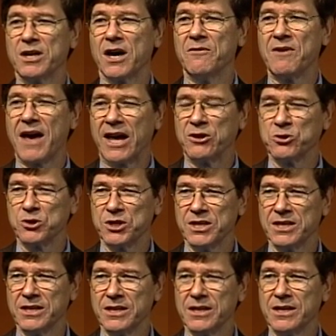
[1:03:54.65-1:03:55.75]
of
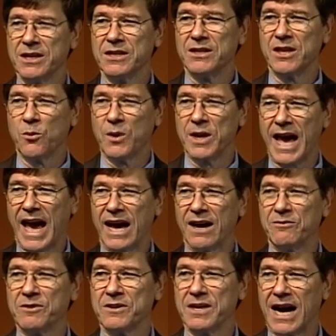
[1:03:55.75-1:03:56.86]
energy that we
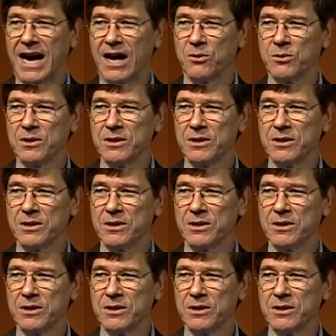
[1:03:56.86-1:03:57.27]
have now.